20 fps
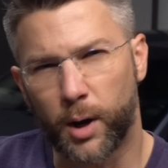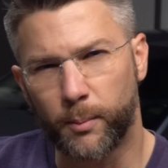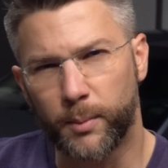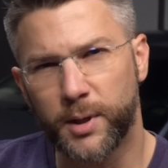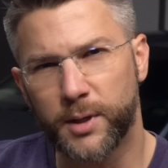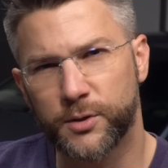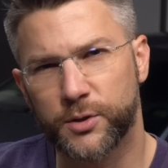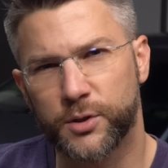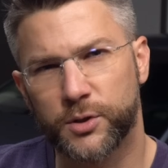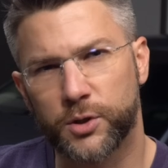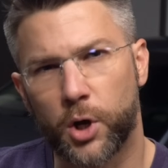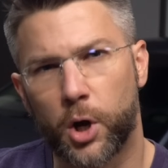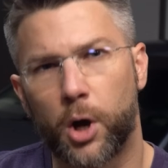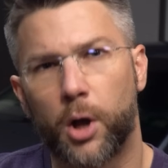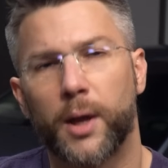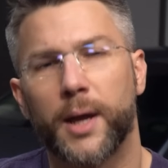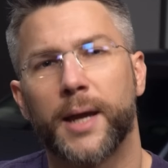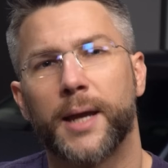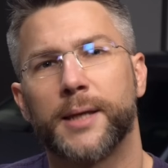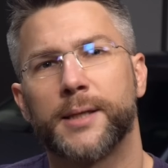I'm gonna
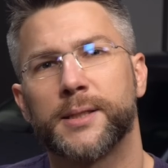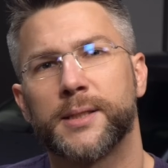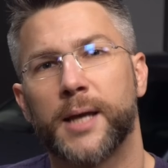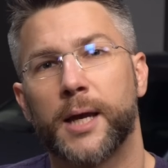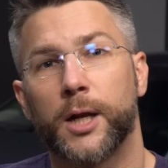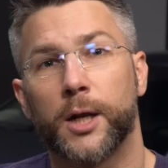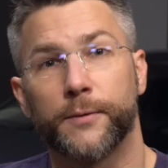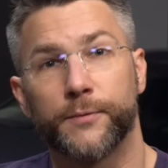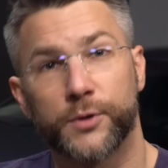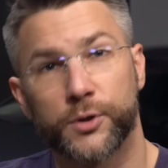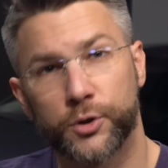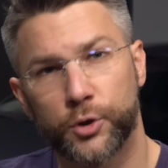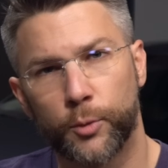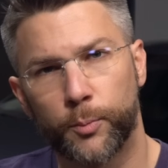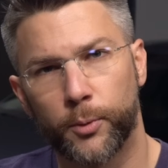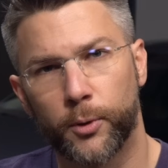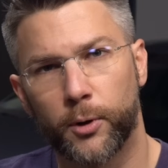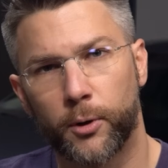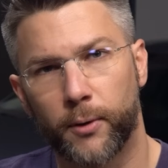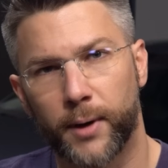install a set of
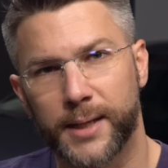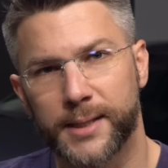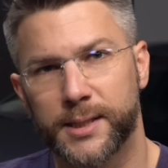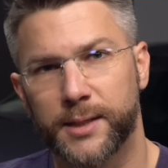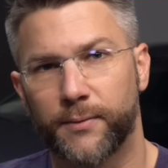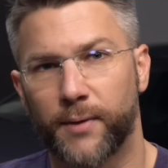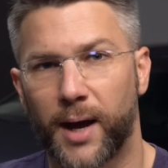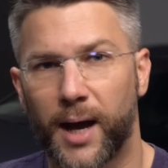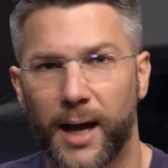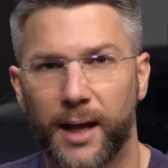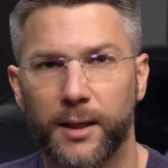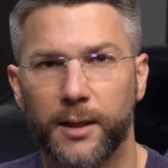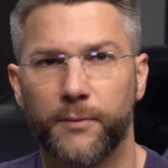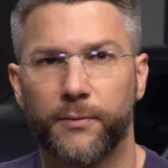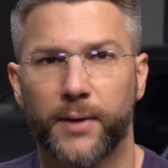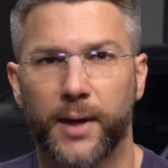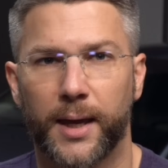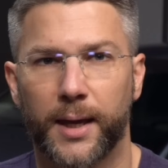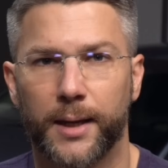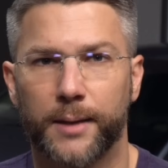super aggressive high
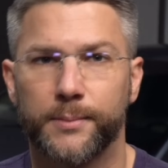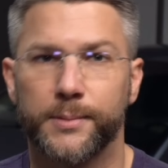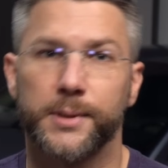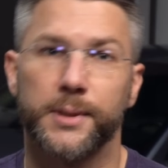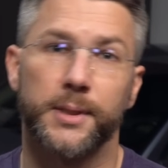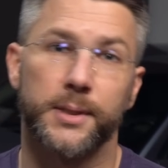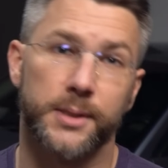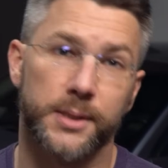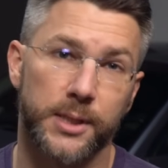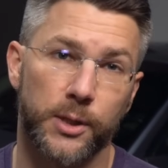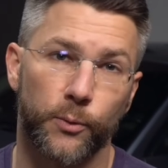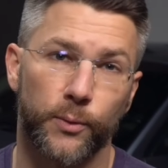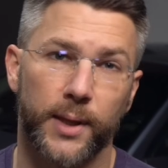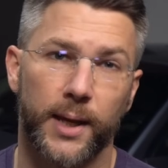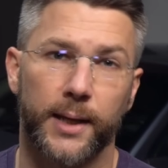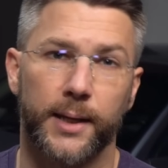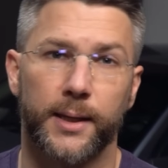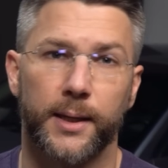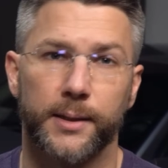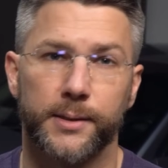lift cams and see where
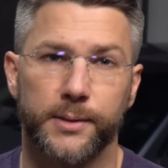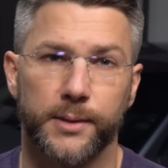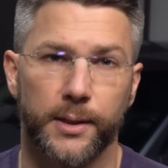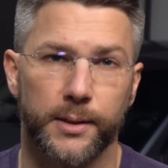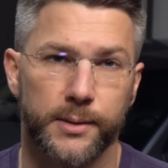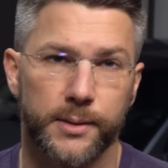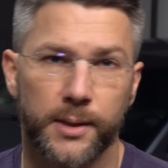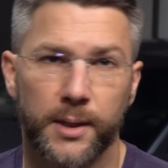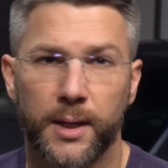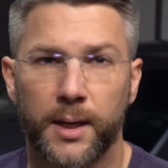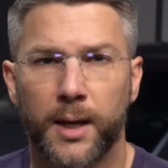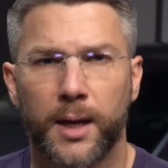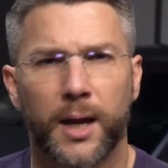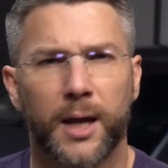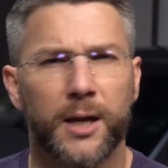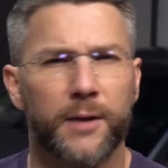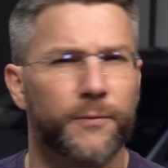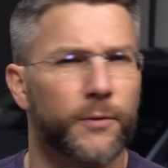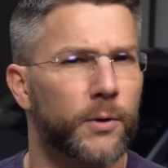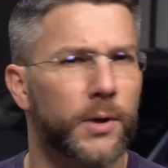that gets us.
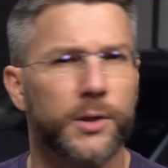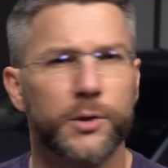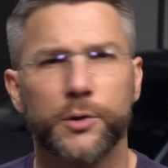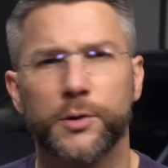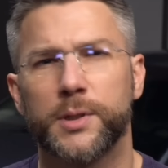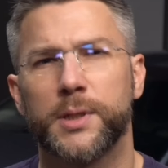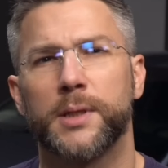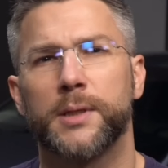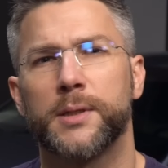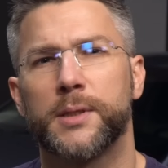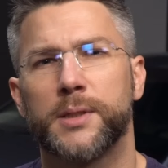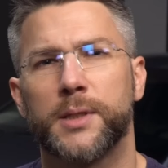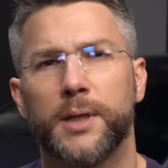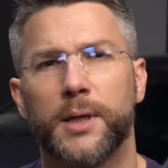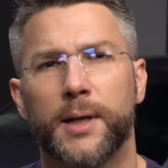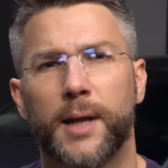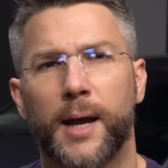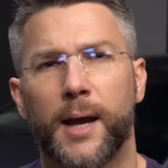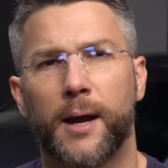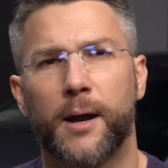And if you're interested in
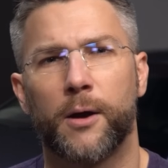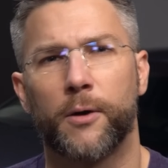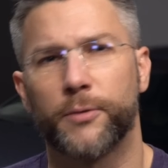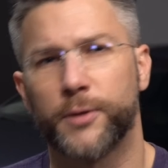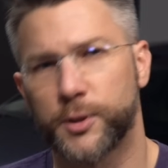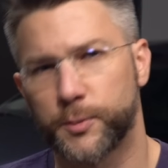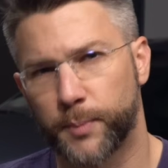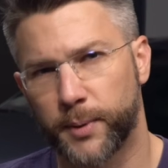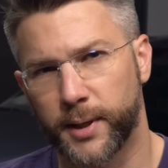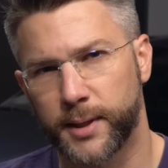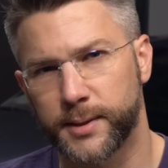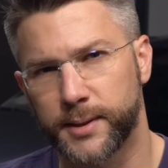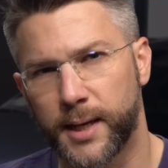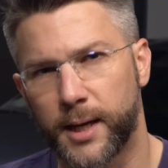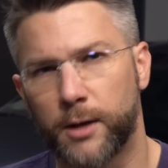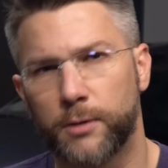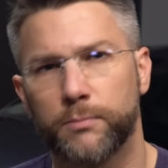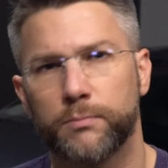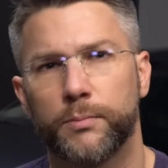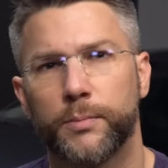seeing how this plays
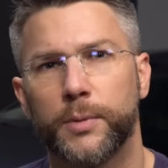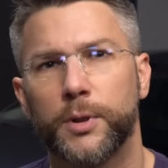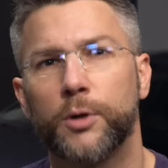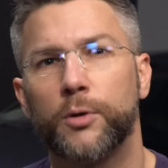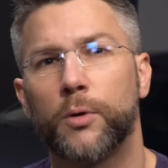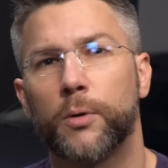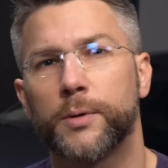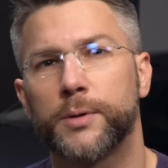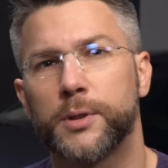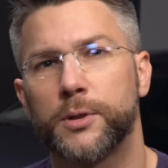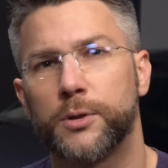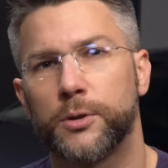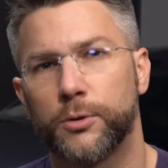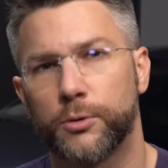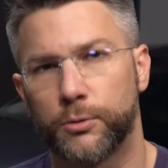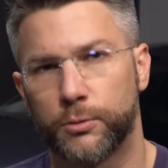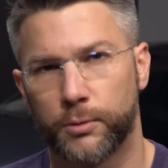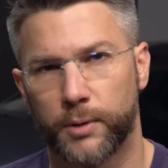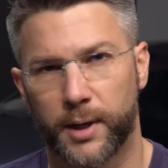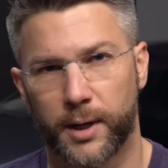out, you know what to
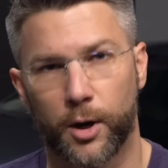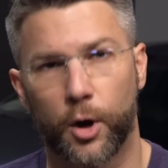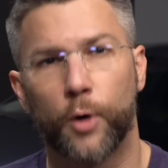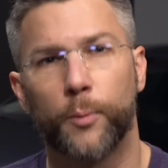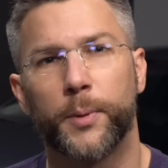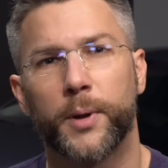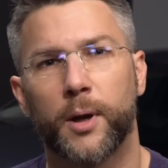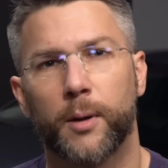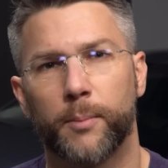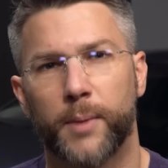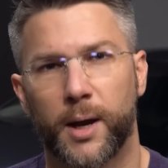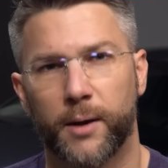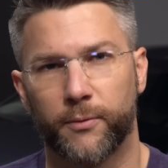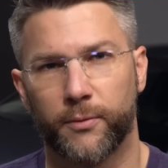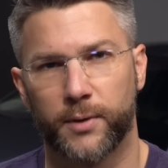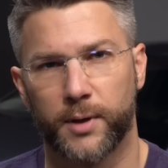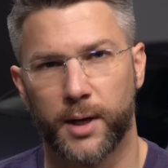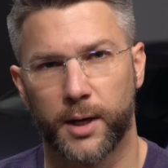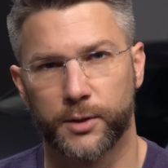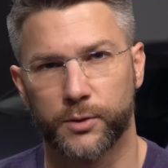do, and I hope you come back
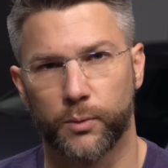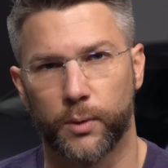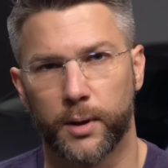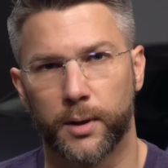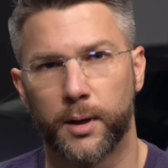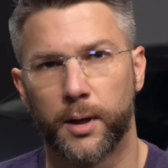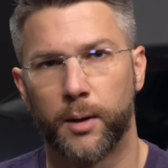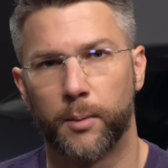for the next one.